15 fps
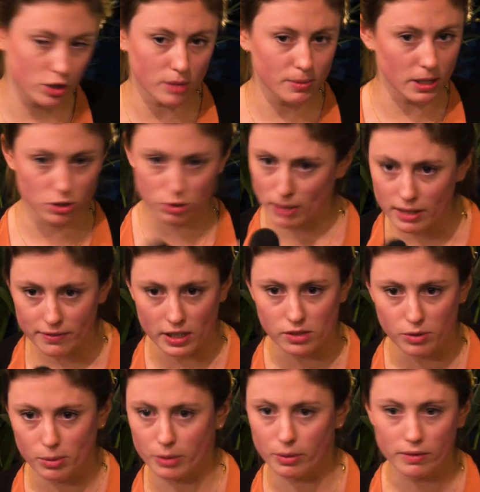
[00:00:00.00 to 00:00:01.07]
Europe can do many things
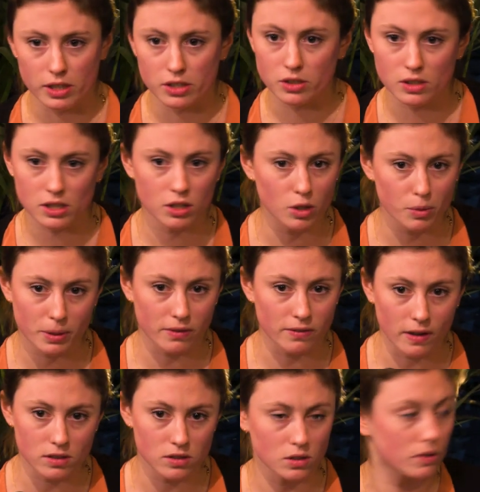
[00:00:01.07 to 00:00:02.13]
for me, whether it's using European
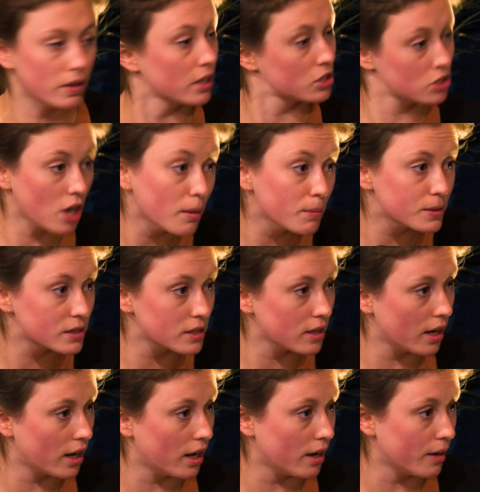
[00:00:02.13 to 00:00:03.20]
funds to create jobs.
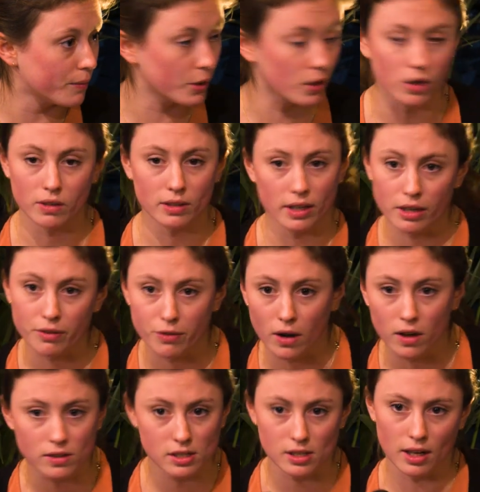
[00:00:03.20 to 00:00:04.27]
Um, you know, in
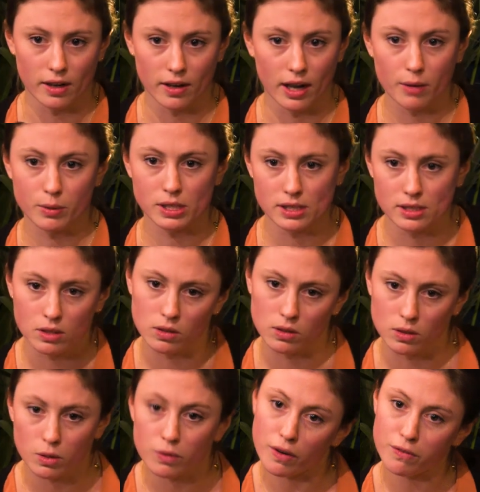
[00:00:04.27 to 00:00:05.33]
France, uh, I was in the
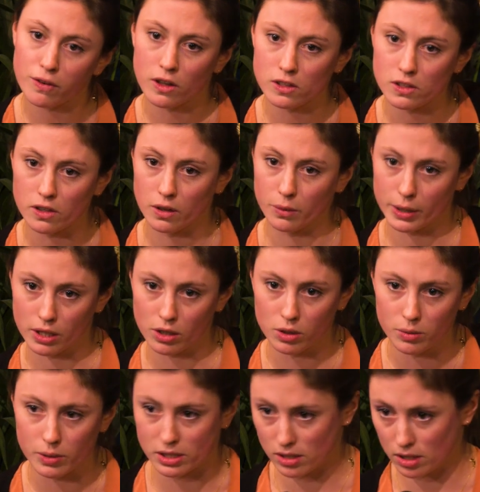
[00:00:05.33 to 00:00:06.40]
north of France a week
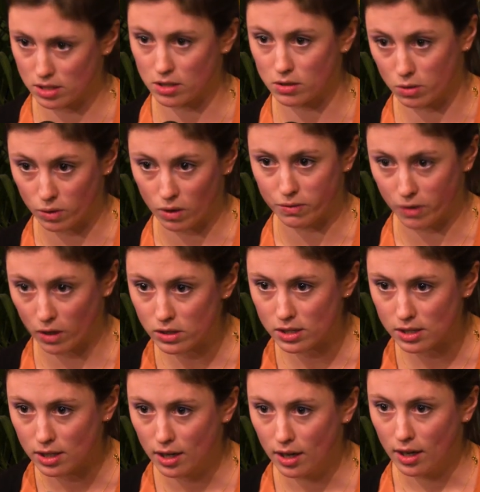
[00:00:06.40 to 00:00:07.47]
ago. We started a tour of
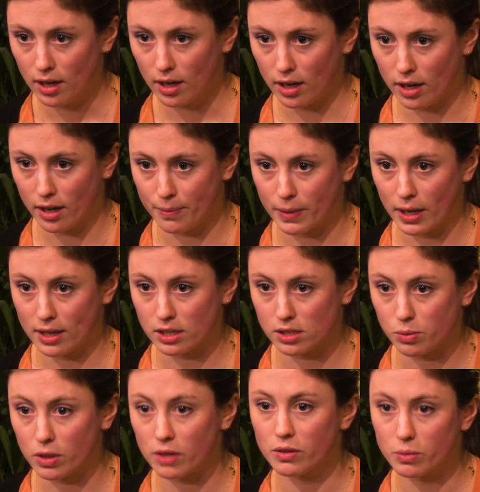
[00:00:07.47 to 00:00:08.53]
France. Um, and
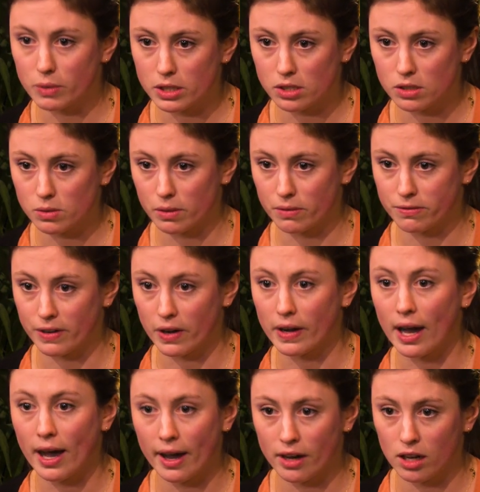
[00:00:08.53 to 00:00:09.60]
it's one of the regions with very
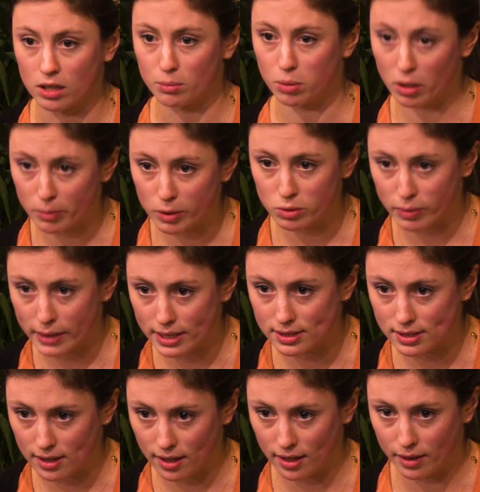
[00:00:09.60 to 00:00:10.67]
high unemployment
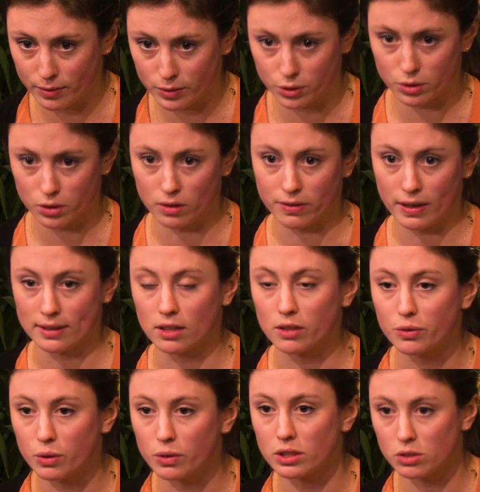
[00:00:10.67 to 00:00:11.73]
rates um, due to the fact that a
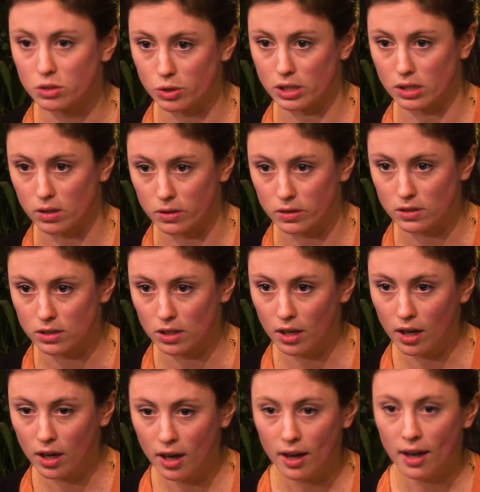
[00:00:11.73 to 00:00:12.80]
few industries closed.
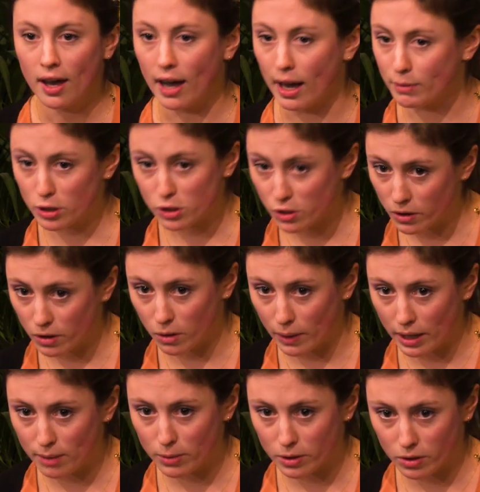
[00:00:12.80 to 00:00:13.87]
I'm not sure you're
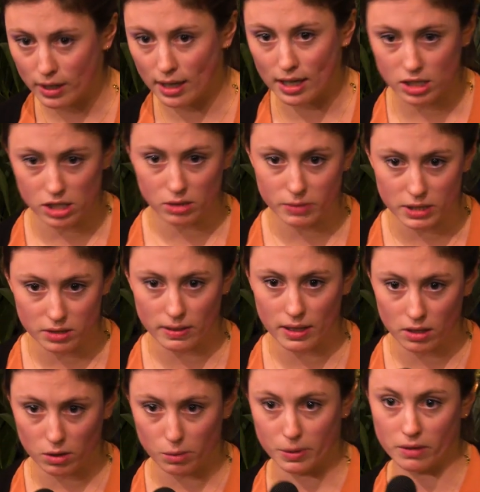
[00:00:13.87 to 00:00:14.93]
aware, but you can actually
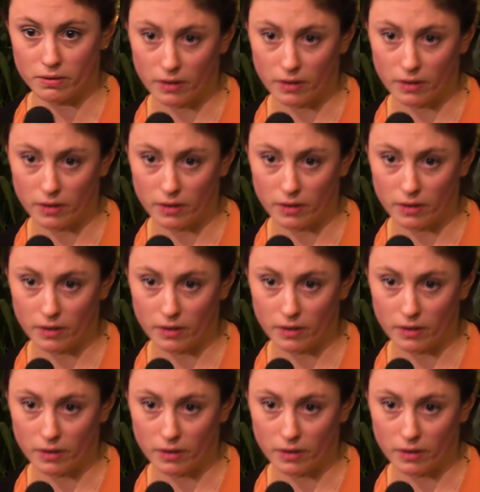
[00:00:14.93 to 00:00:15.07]
redirect European